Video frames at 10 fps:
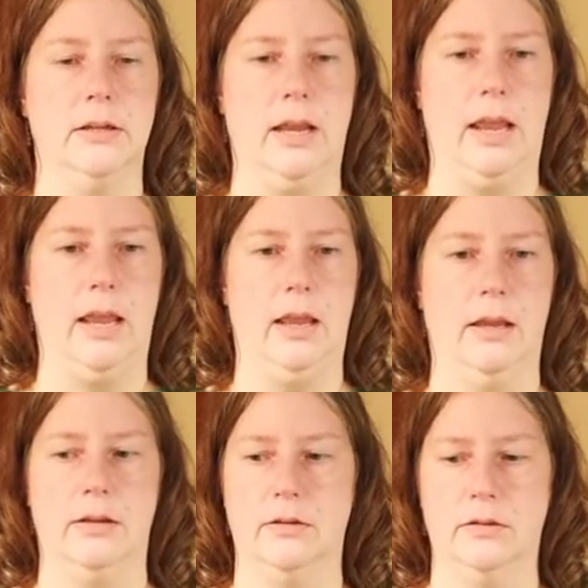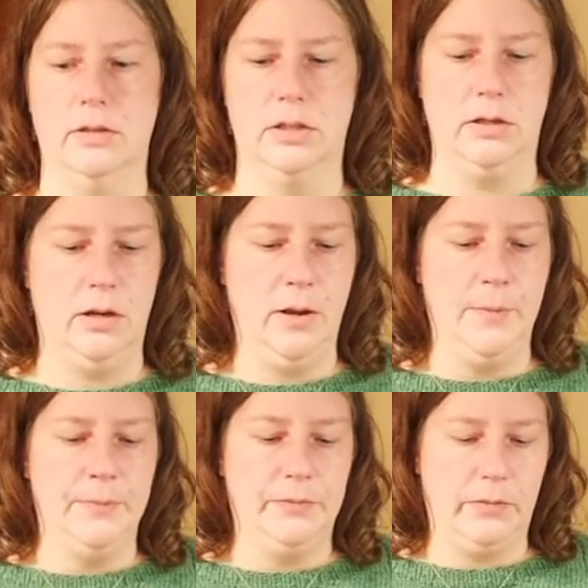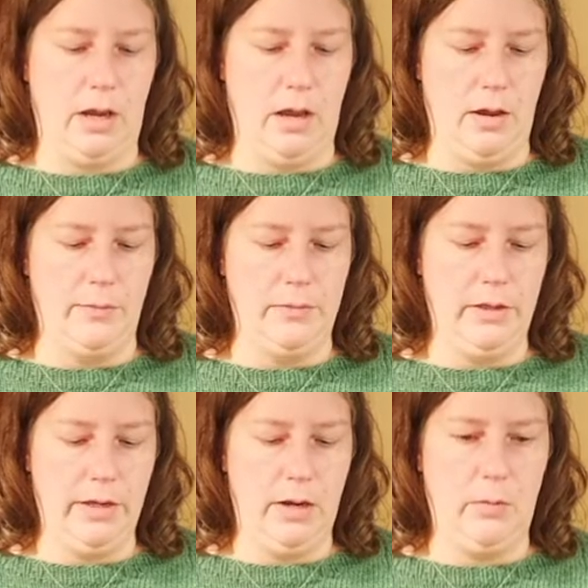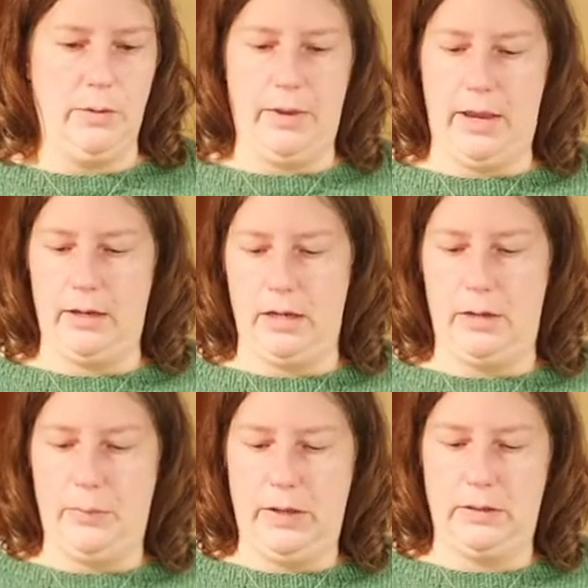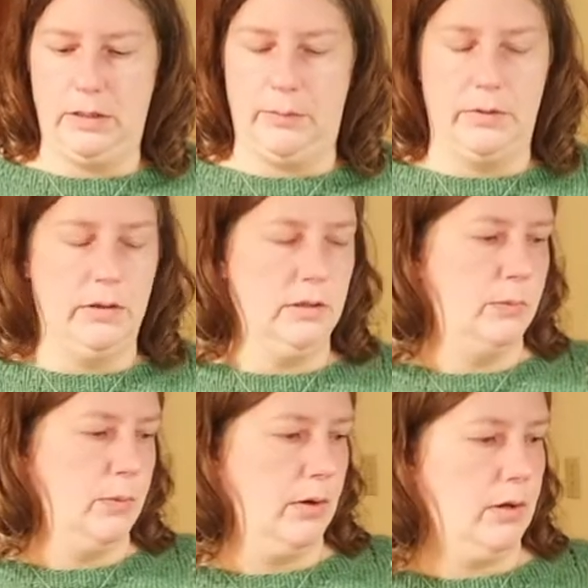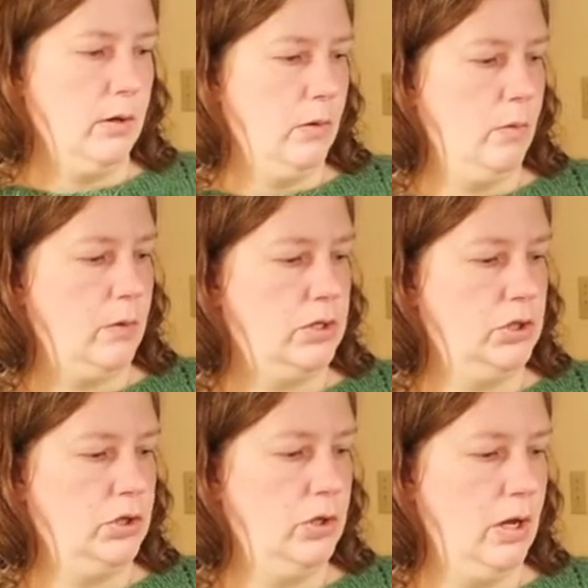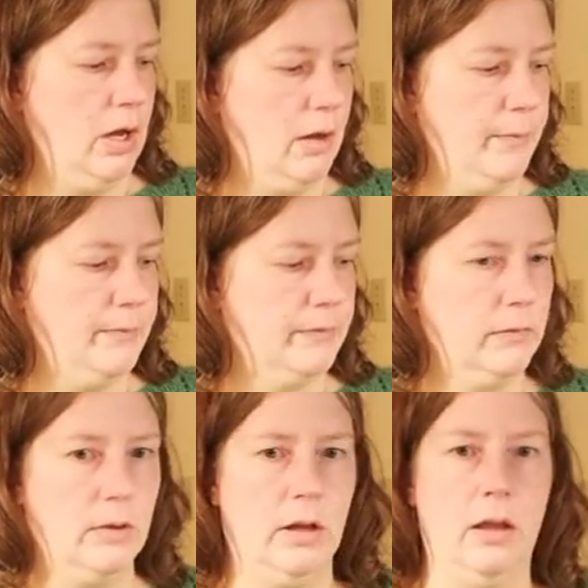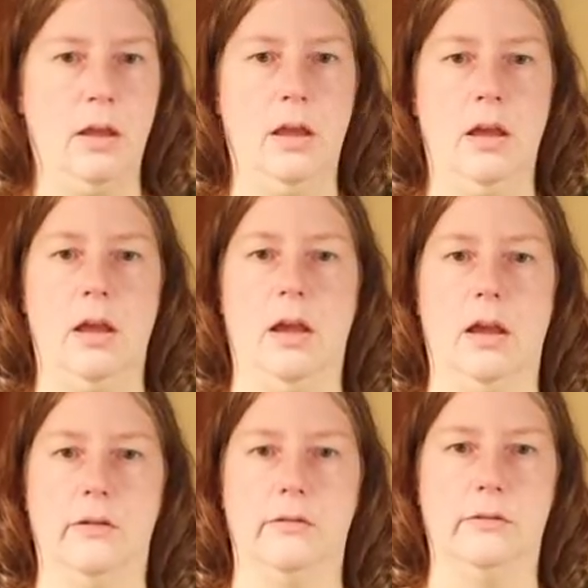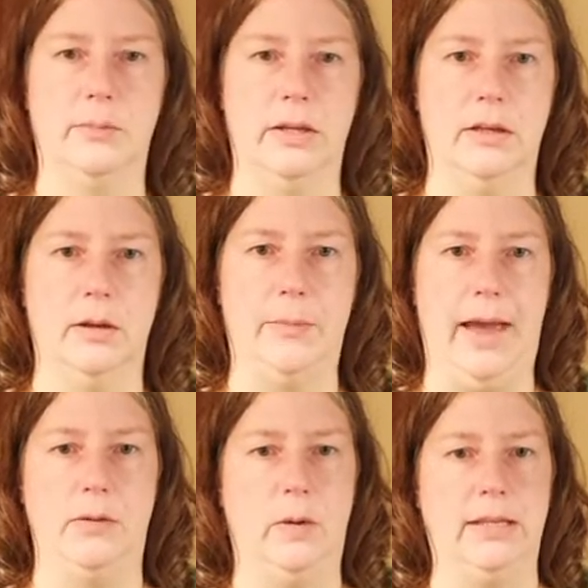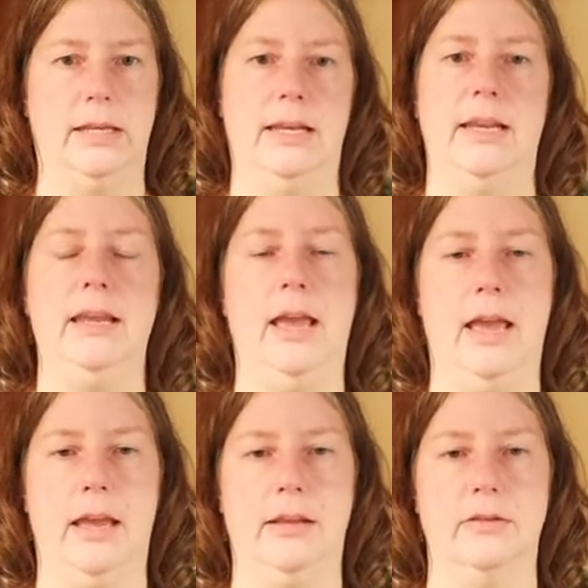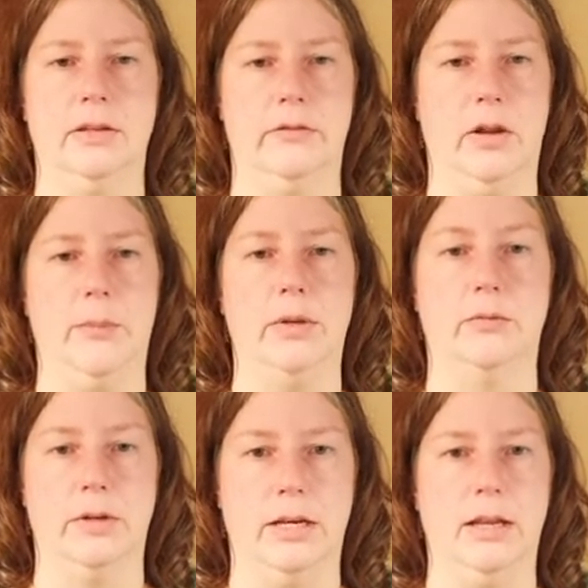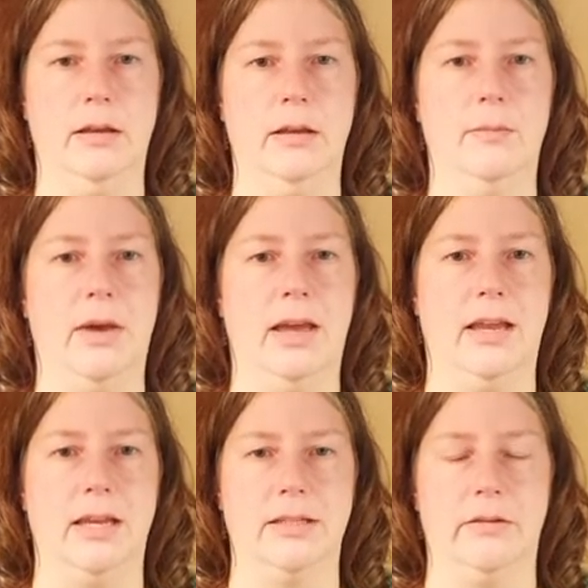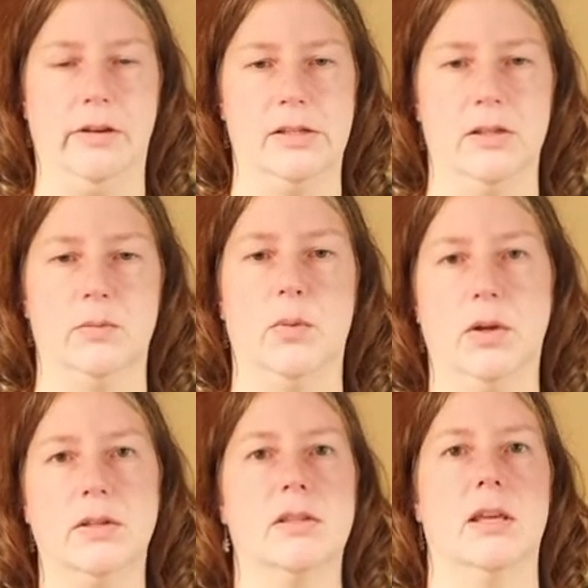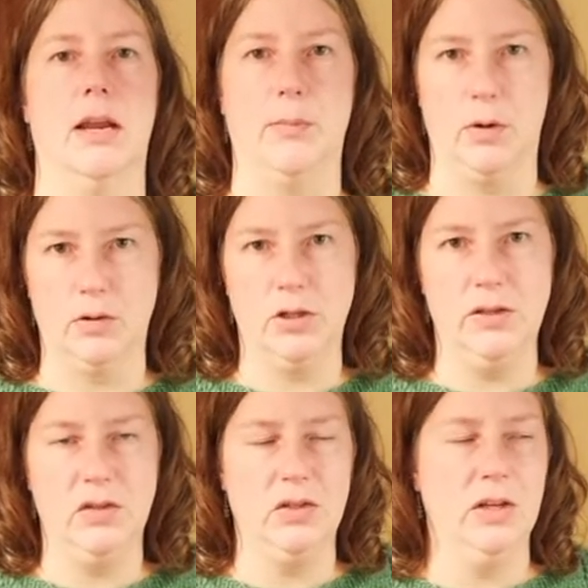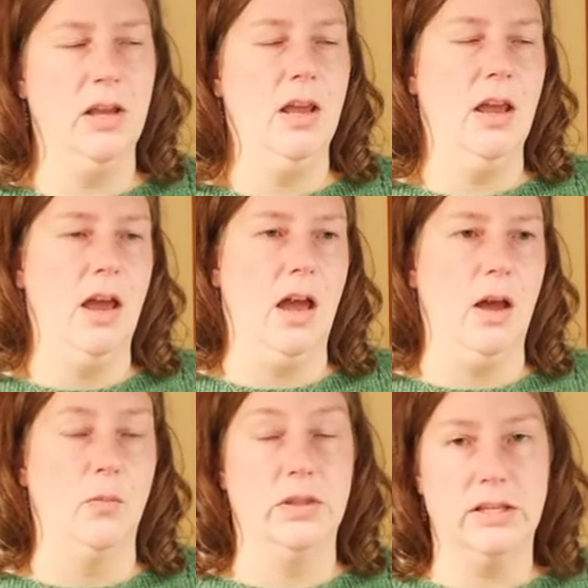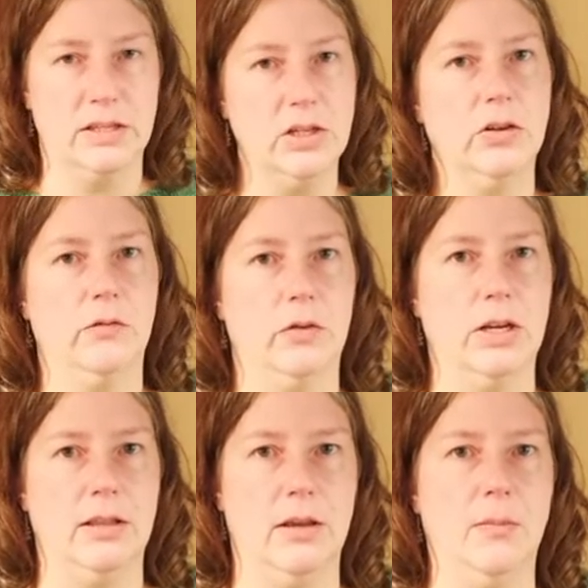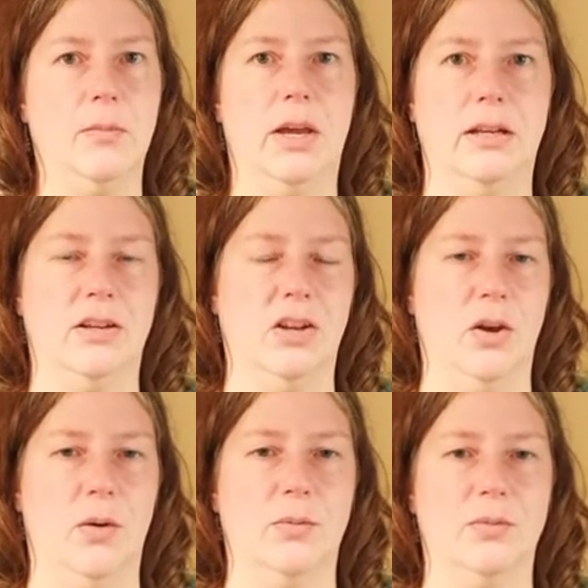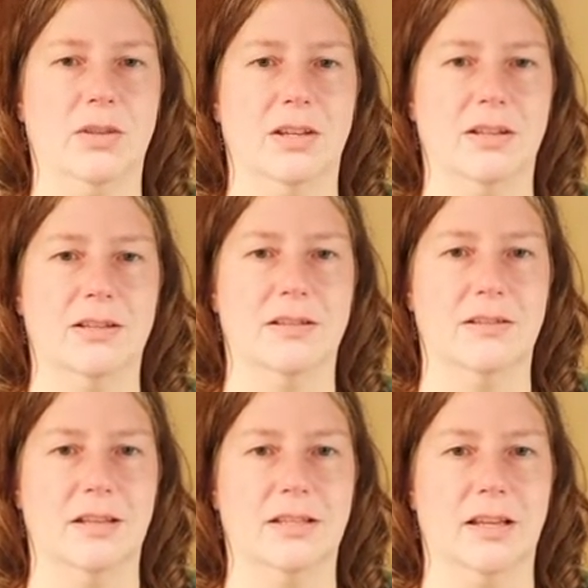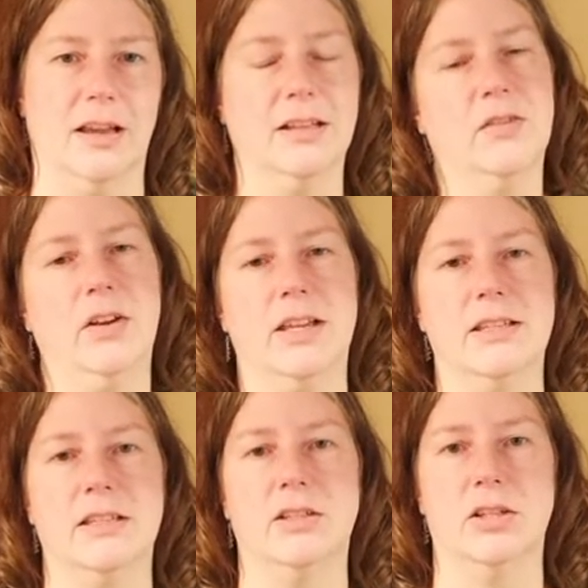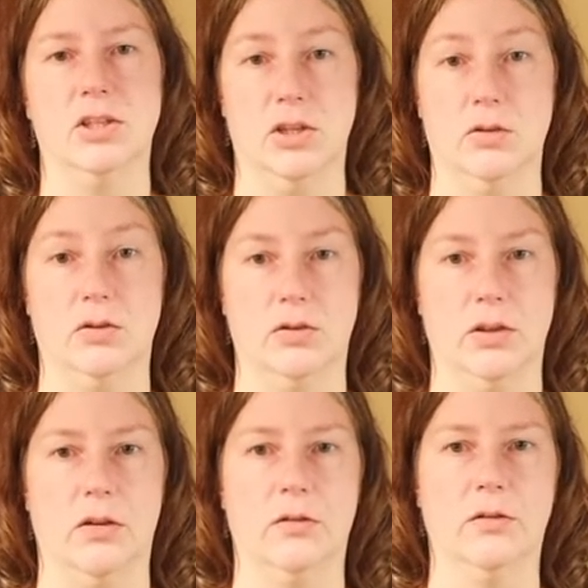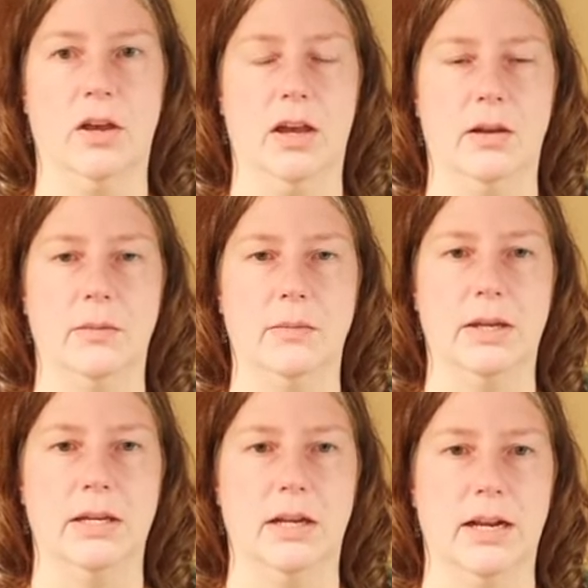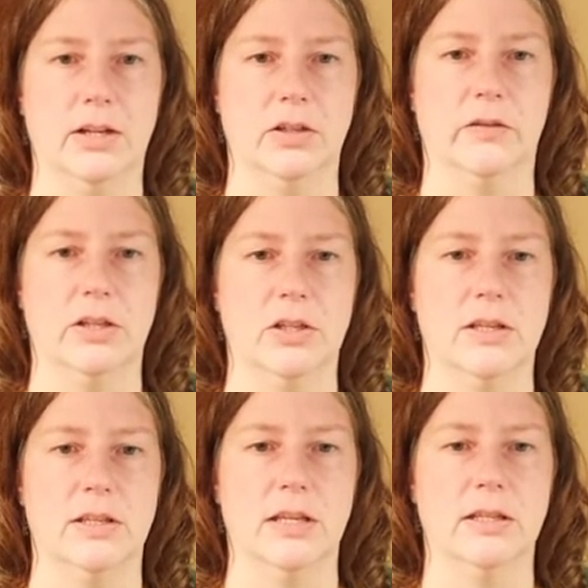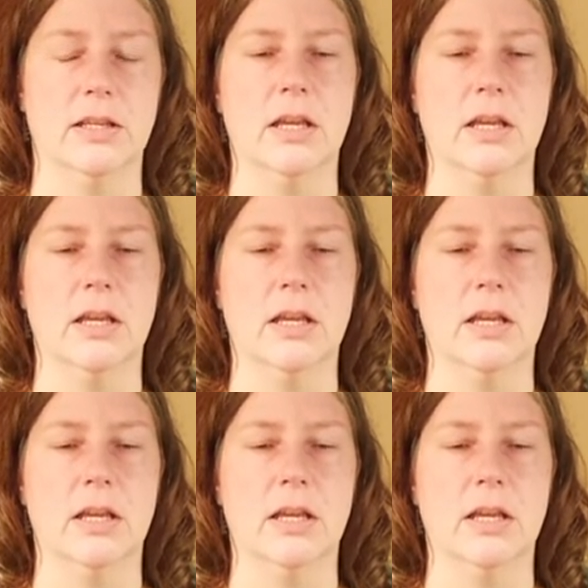And then I went back and picked up this book, which I've been a bad white lady and have not been reading my anti-racist books that I purchased with the intention of reading them, but, you know, then it's like, it's very easy to excuse yourself and not actually finish these things.